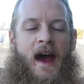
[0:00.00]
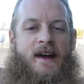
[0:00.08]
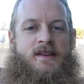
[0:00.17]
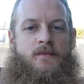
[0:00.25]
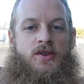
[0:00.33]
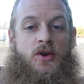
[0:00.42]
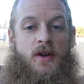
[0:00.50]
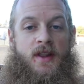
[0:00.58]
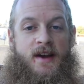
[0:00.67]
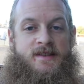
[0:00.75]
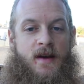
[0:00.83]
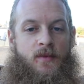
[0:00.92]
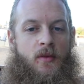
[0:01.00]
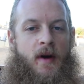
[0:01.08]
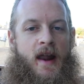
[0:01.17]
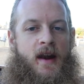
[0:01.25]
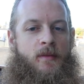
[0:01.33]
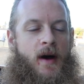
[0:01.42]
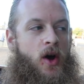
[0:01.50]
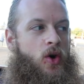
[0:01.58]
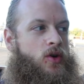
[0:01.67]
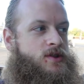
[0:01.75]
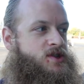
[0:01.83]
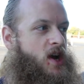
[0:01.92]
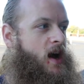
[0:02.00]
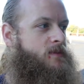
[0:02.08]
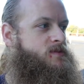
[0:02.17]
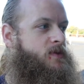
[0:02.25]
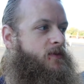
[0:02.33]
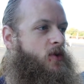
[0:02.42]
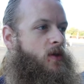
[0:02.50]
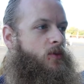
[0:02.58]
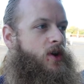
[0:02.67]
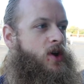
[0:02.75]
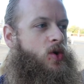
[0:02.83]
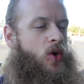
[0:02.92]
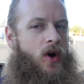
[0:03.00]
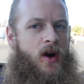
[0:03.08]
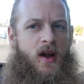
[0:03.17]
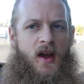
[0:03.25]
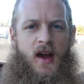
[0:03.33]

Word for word: As I'm doing this, I'm reminded of my old jobs before the Marine Corps.